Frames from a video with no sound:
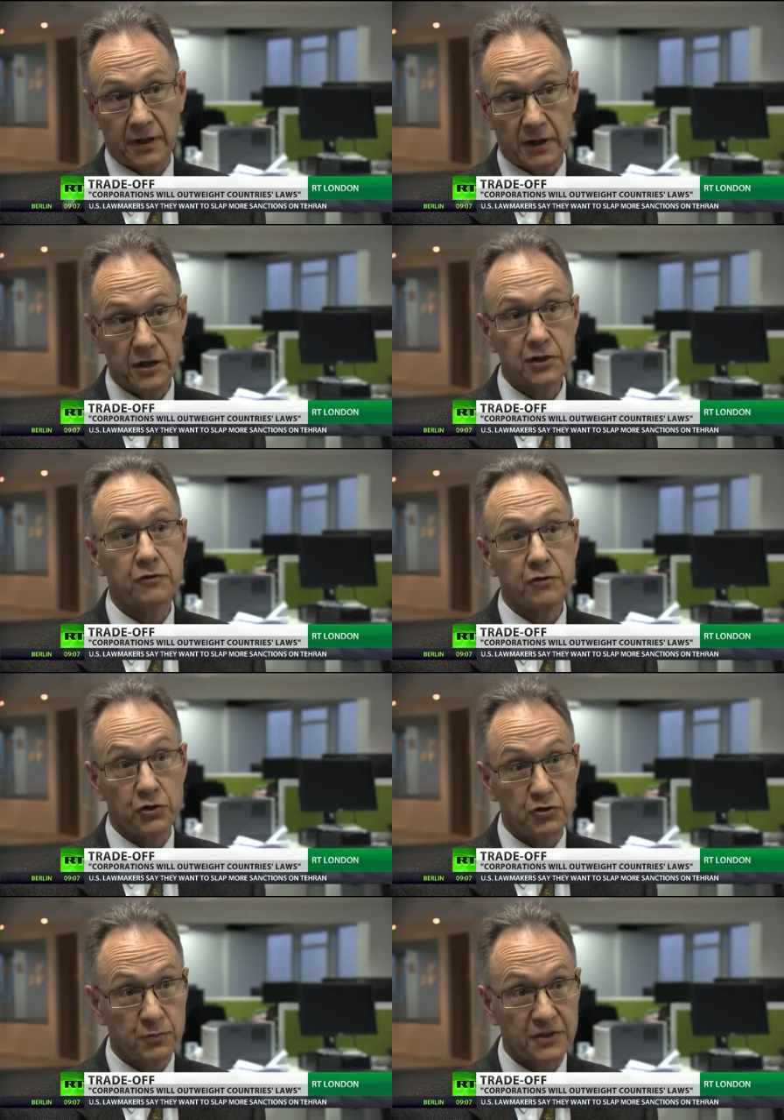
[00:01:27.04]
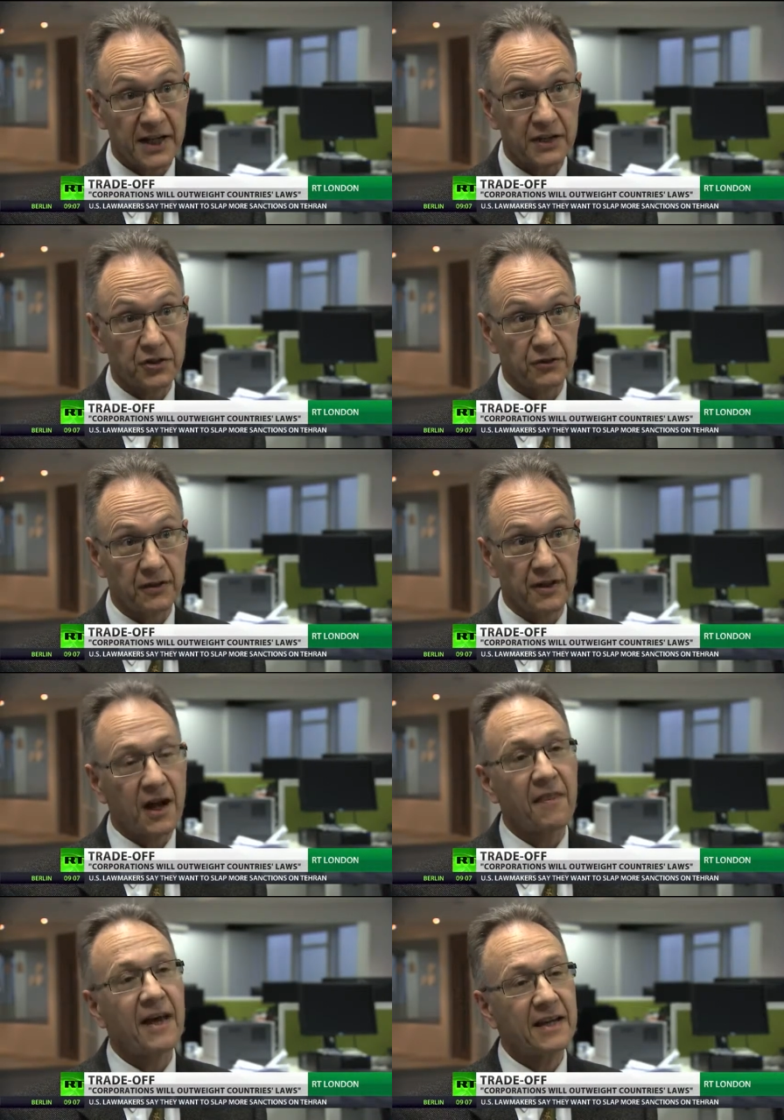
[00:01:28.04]
regulation, reduced protection,
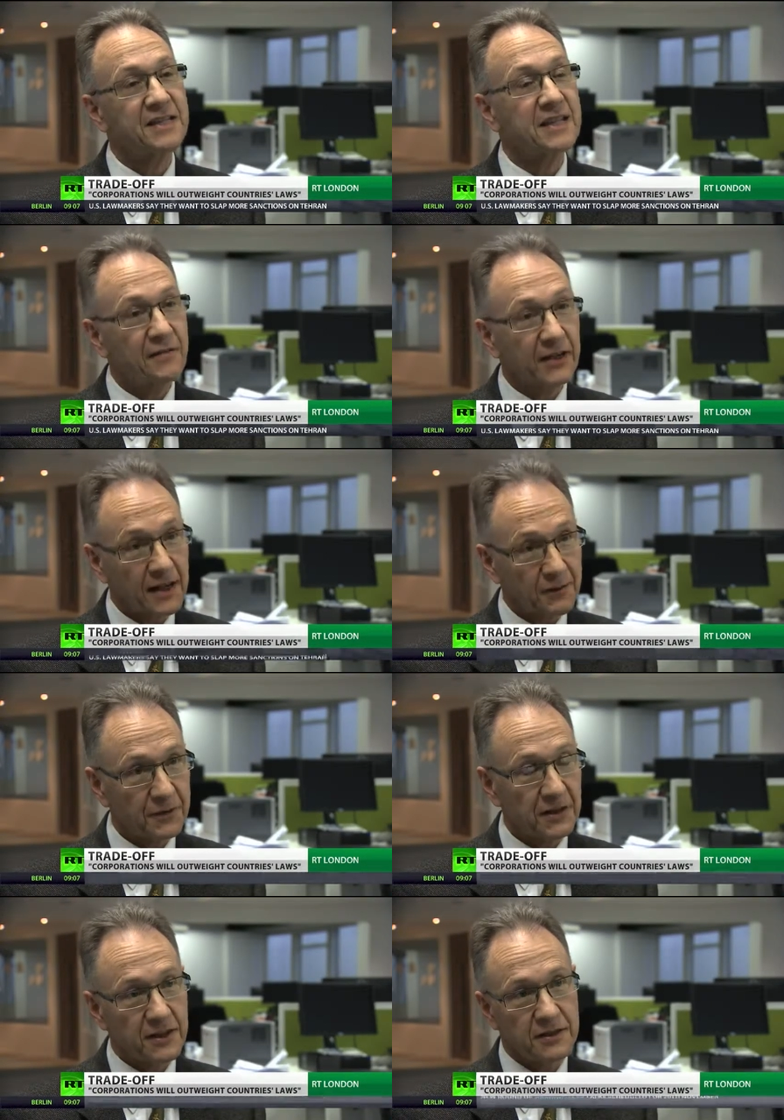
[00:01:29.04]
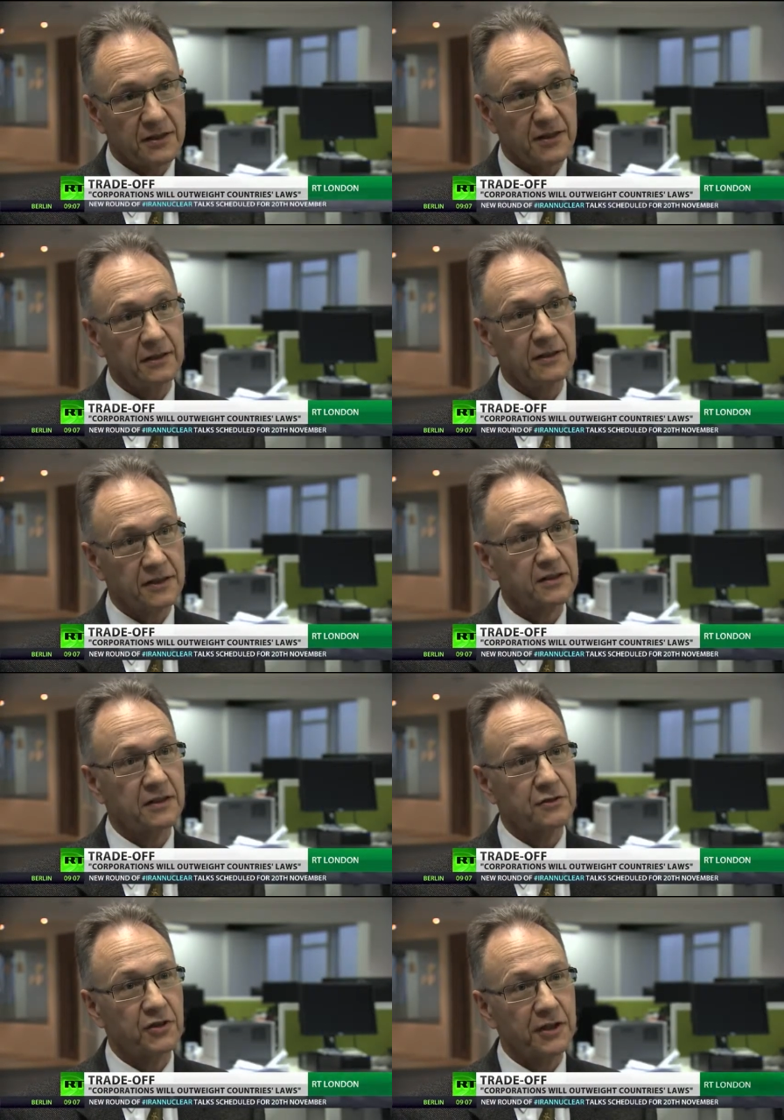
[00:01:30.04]
and that is never calculated in these
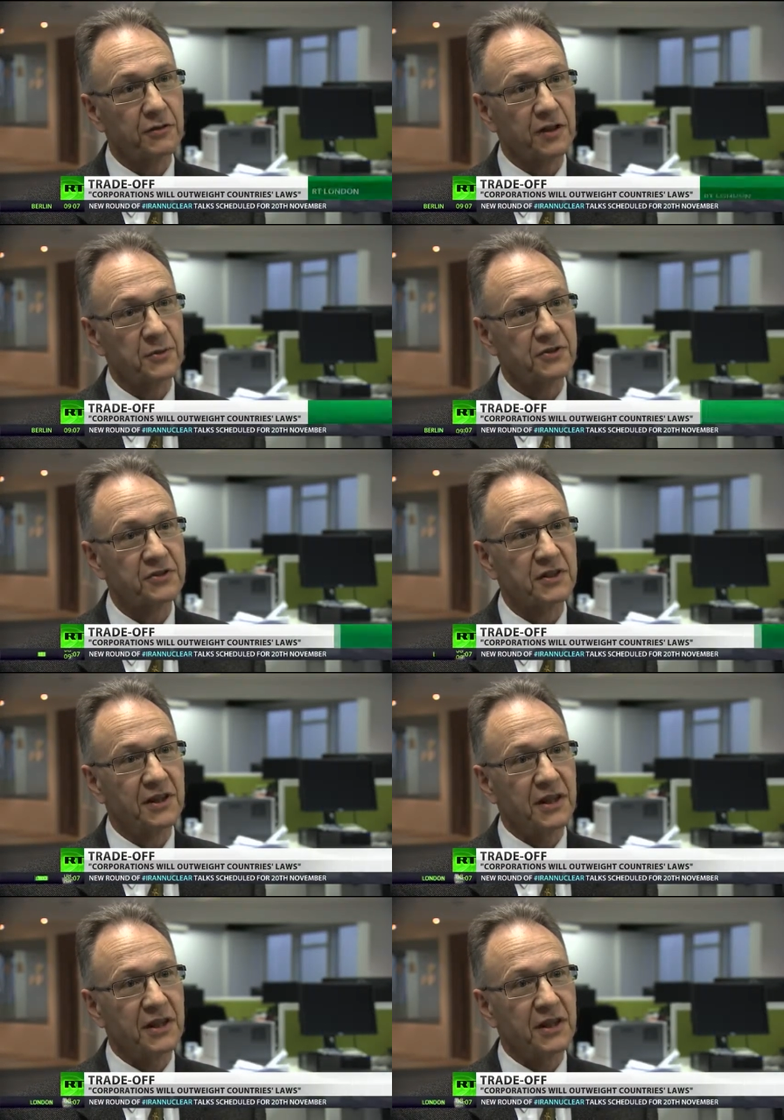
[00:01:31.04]
trade agreements.